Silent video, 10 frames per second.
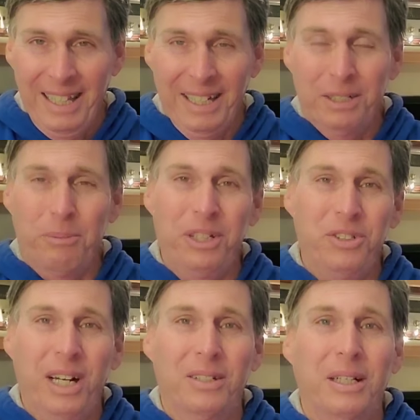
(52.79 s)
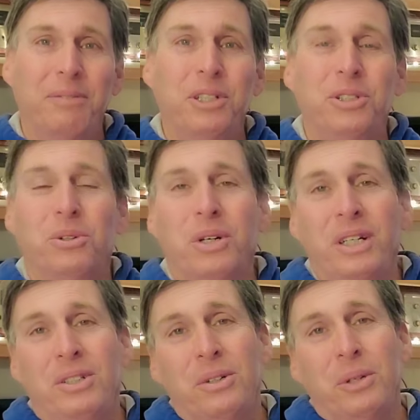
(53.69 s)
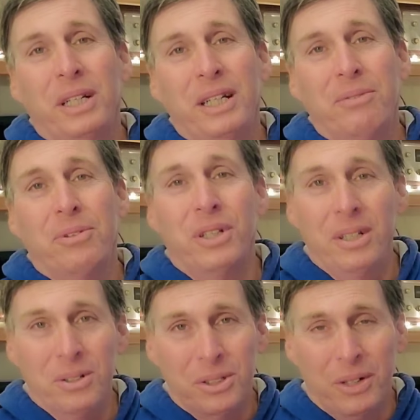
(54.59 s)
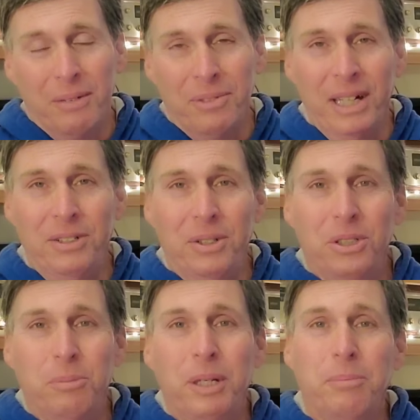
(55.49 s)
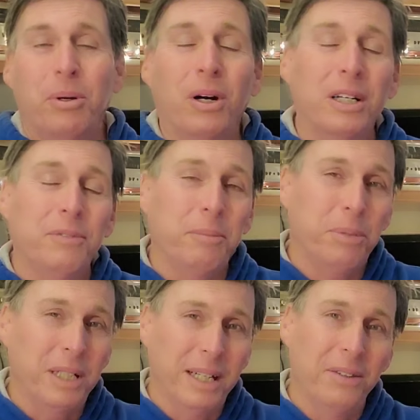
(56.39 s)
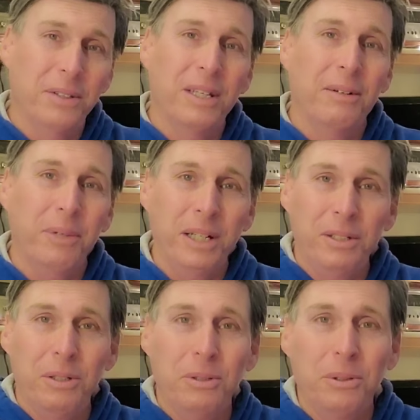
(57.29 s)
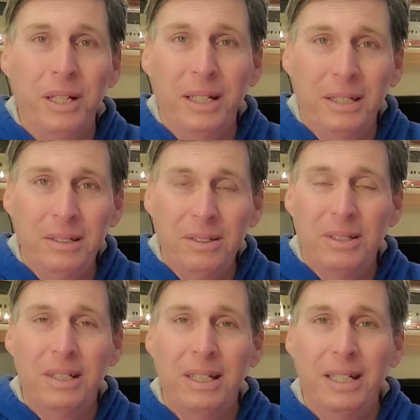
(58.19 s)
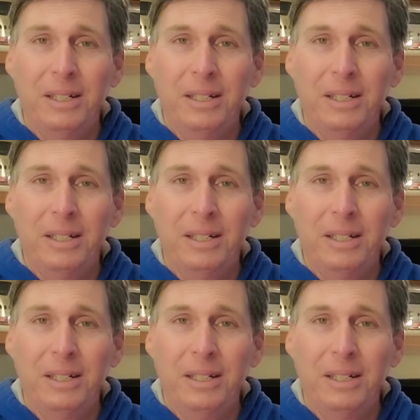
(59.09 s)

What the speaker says: Things that we generally have enjoyed doing here for years. So I invite you to be a part of it. But another thing we do is